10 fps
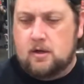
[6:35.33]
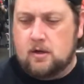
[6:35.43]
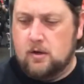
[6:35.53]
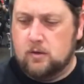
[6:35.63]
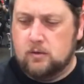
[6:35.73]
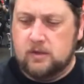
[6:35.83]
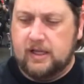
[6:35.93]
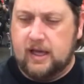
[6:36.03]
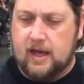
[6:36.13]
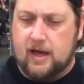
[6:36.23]
Holy
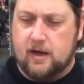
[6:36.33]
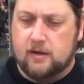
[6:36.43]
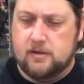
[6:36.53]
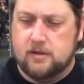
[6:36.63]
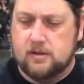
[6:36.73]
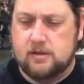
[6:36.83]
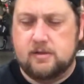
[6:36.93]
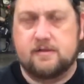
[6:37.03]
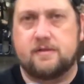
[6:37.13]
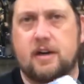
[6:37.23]
cow.
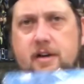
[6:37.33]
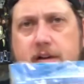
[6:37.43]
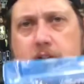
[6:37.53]
Very, very